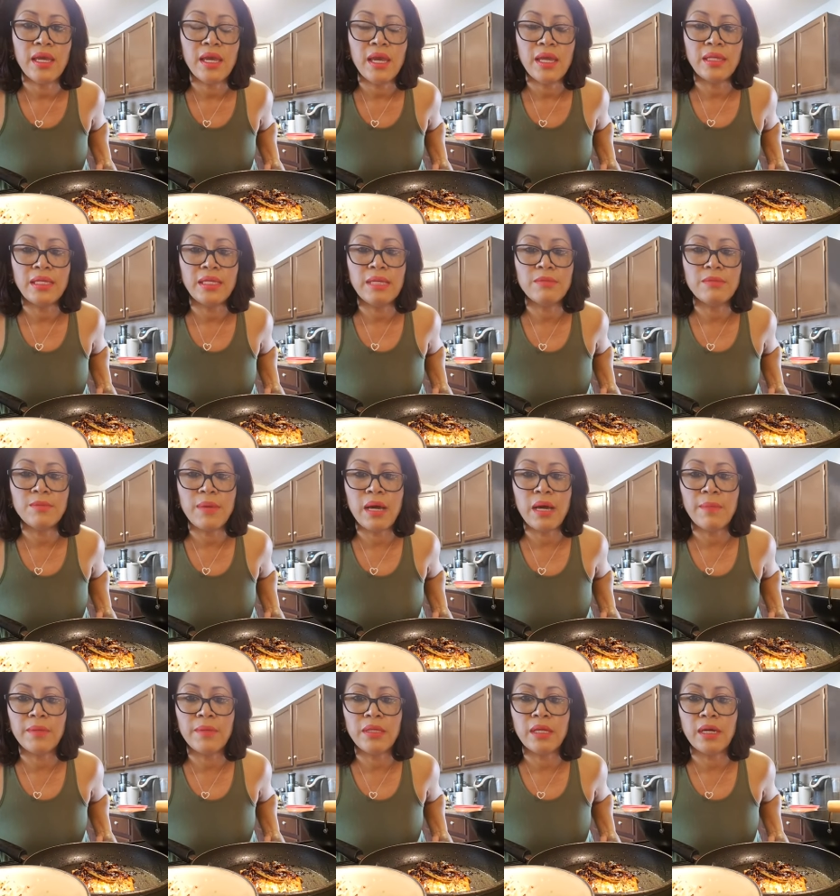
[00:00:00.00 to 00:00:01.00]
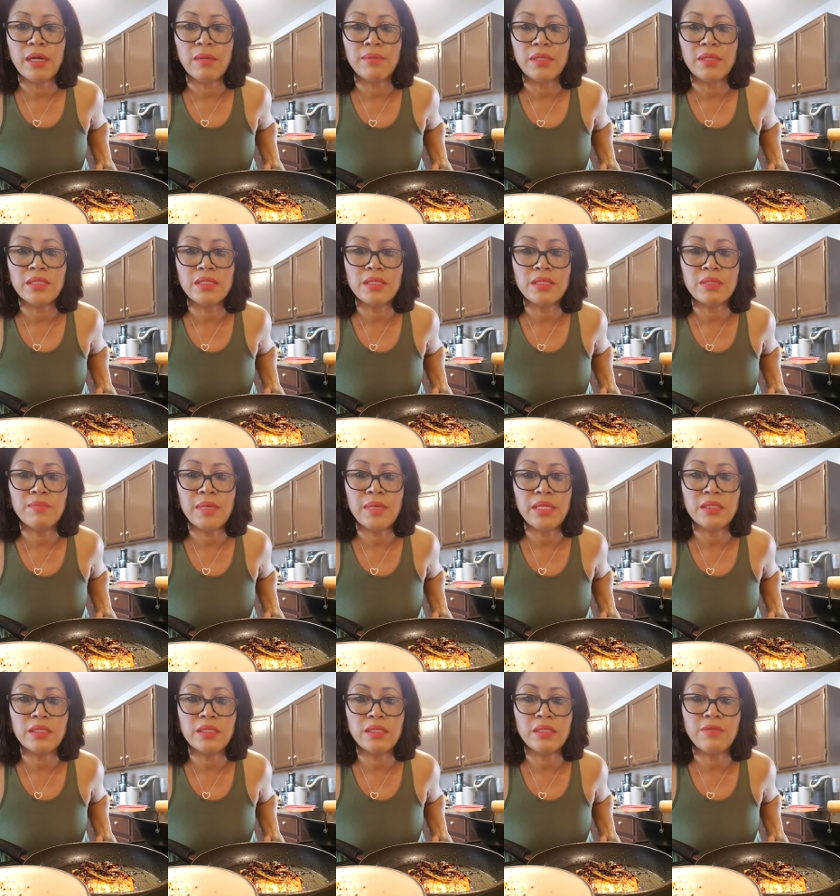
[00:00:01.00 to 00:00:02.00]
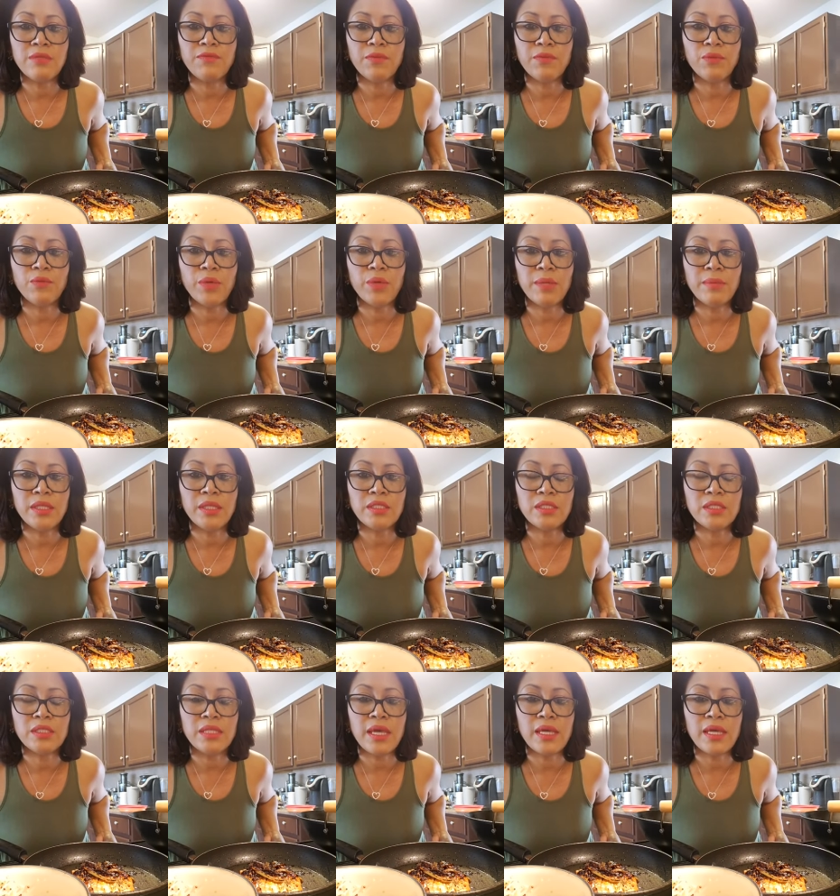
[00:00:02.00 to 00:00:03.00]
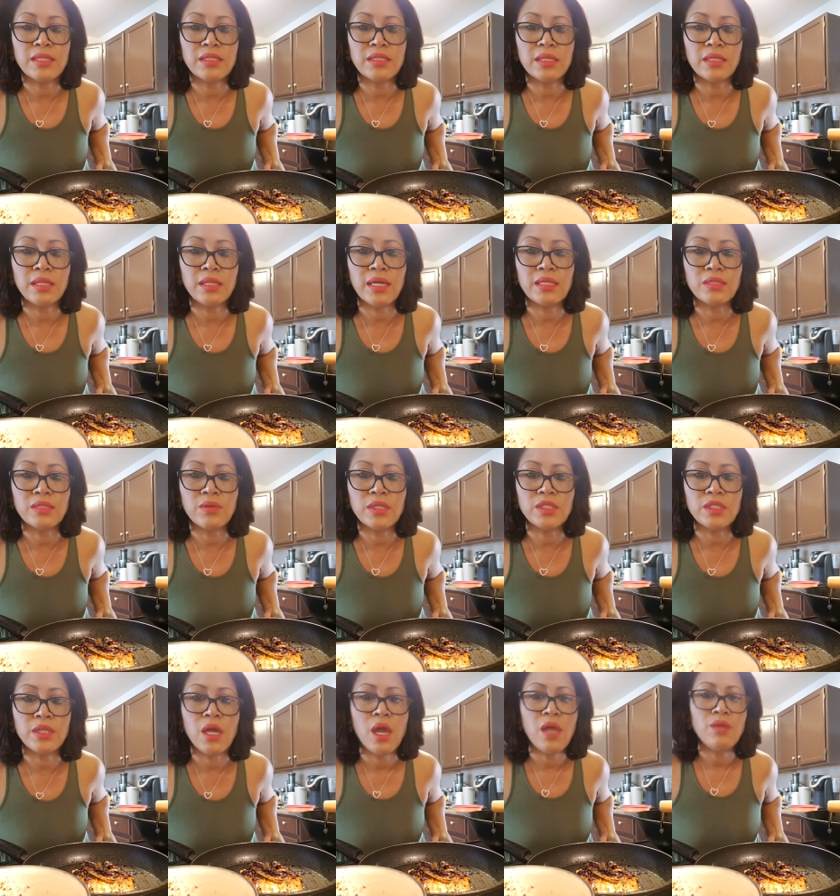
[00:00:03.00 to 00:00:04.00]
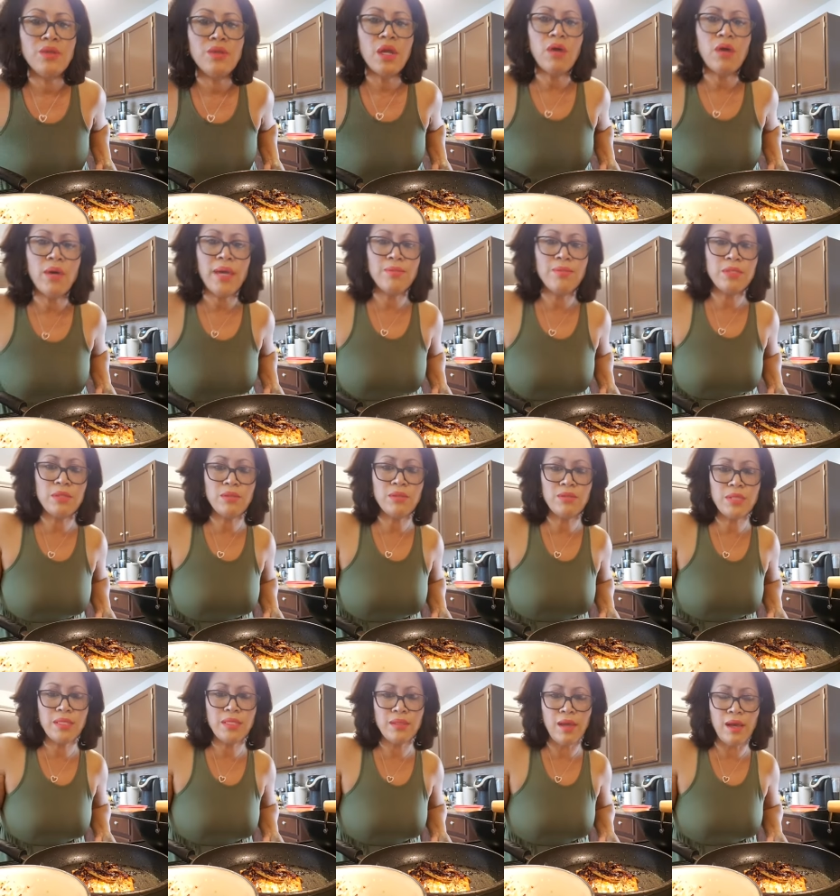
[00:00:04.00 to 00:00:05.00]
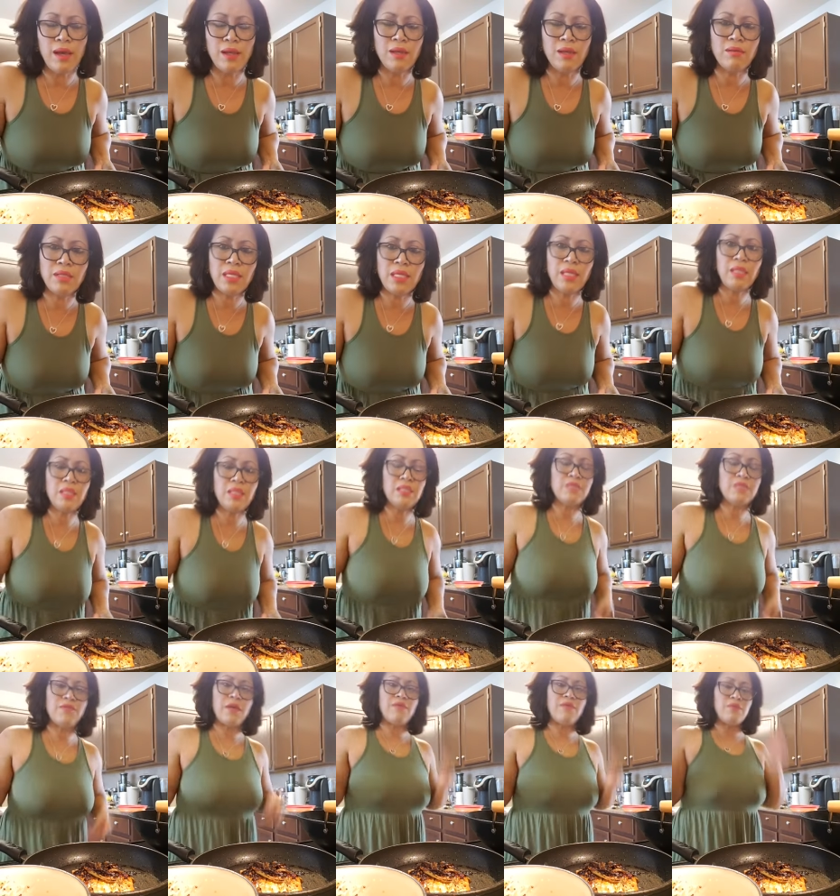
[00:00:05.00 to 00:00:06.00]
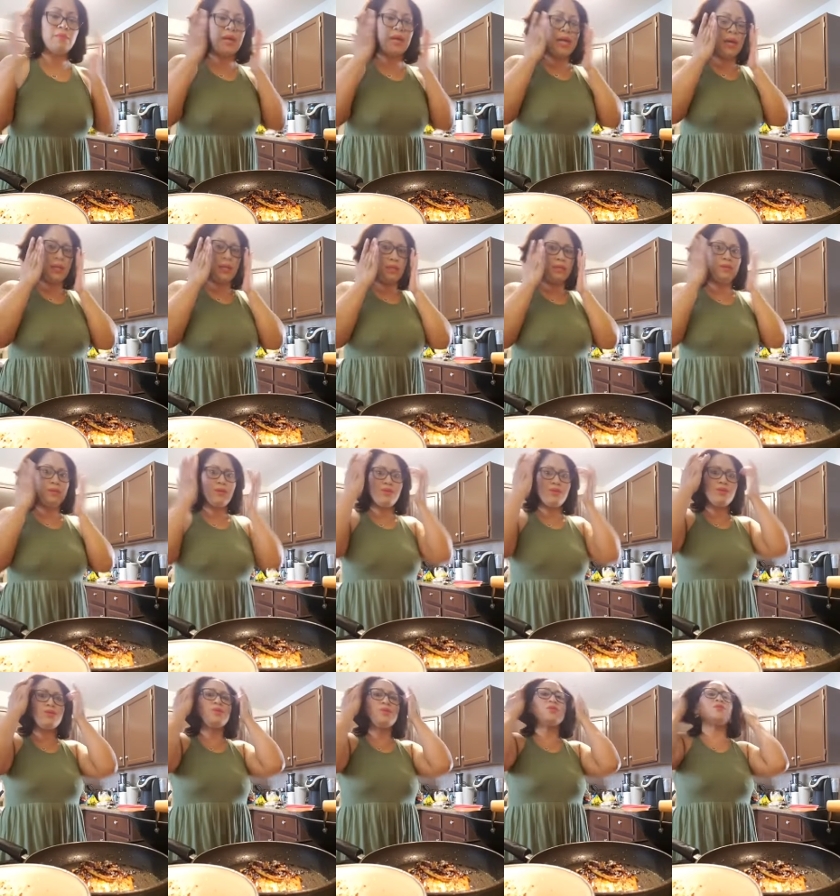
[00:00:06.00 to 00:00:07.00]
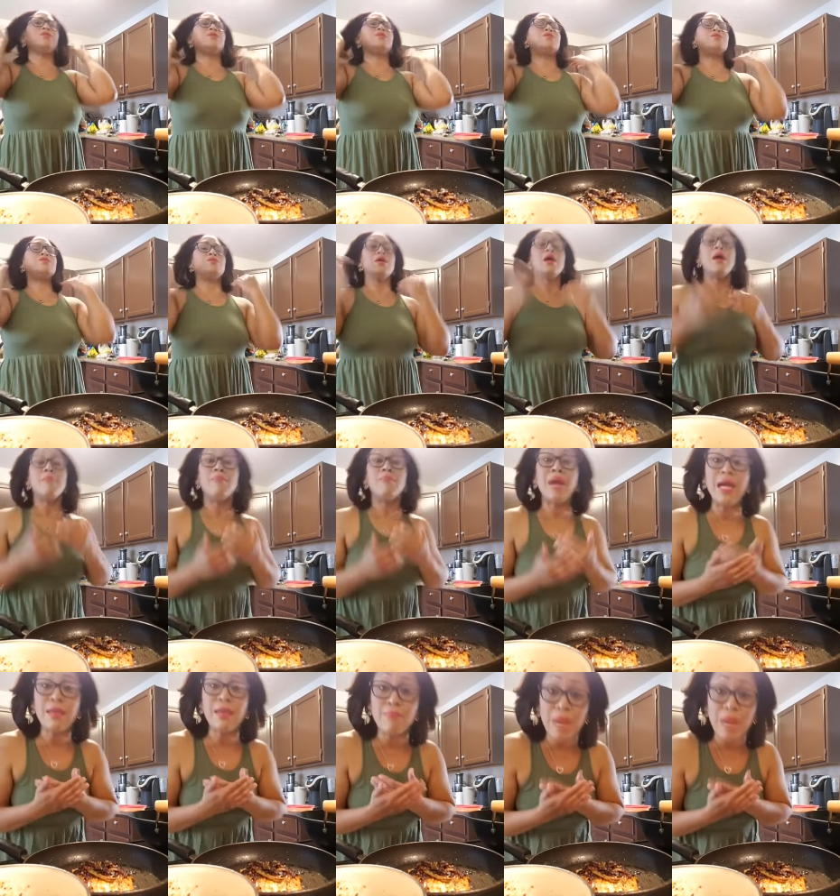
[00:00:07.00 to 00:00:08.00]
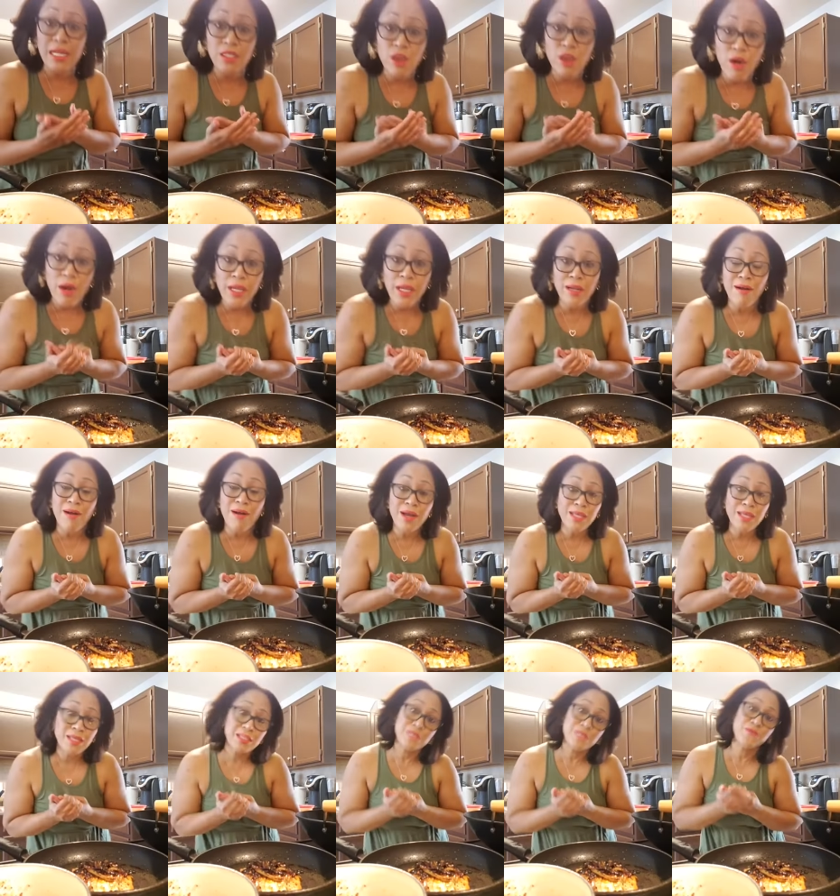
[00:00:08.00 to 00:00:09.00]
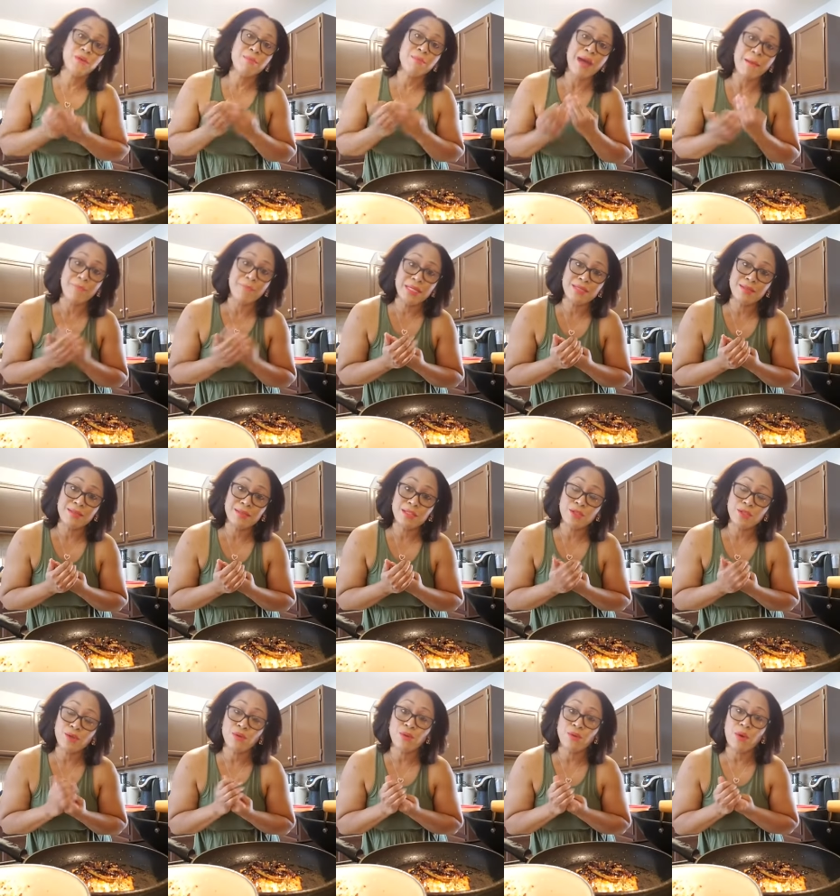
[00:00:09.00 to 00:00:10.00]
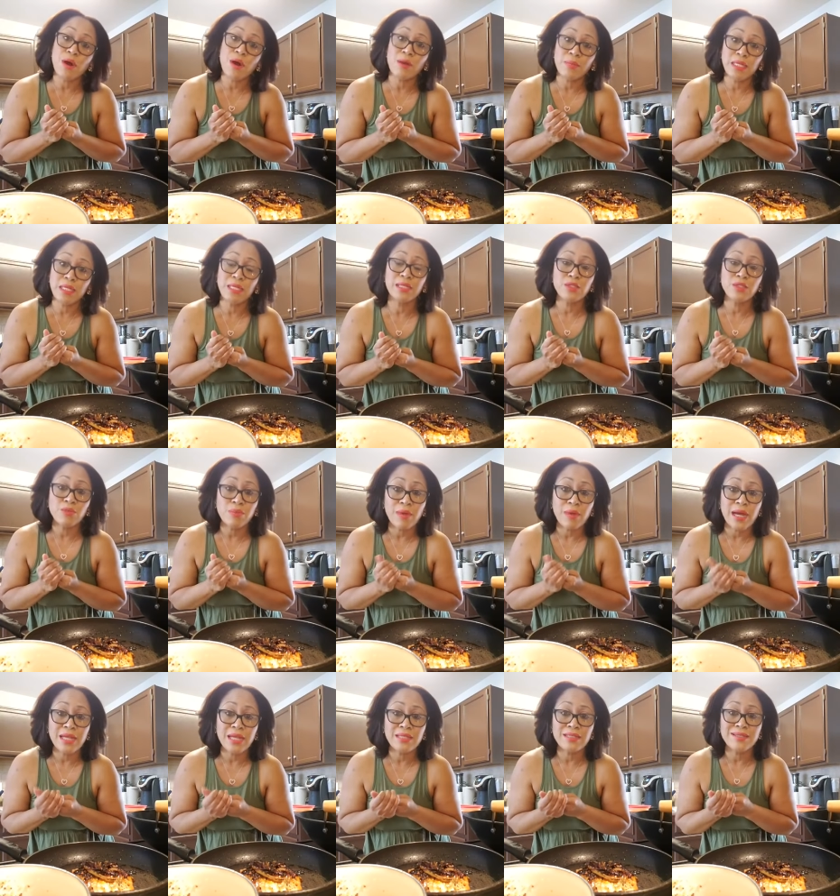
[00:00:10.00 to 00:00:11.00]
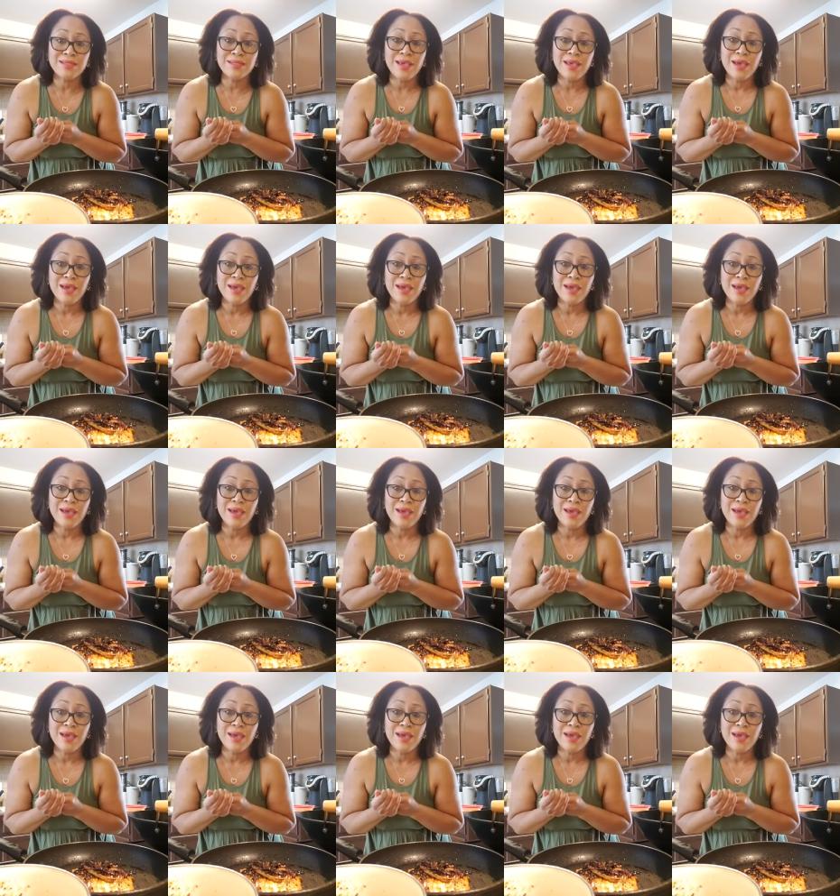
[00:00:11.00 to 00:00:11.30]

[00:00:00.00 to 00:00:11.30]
and it keeps popping up. Is this basically for women? Just asking. Last question. No, absolutely not. Healthy eating is for everybody. No, no, no, no, no. My my target audience for my business, Total Harmony Enterprises,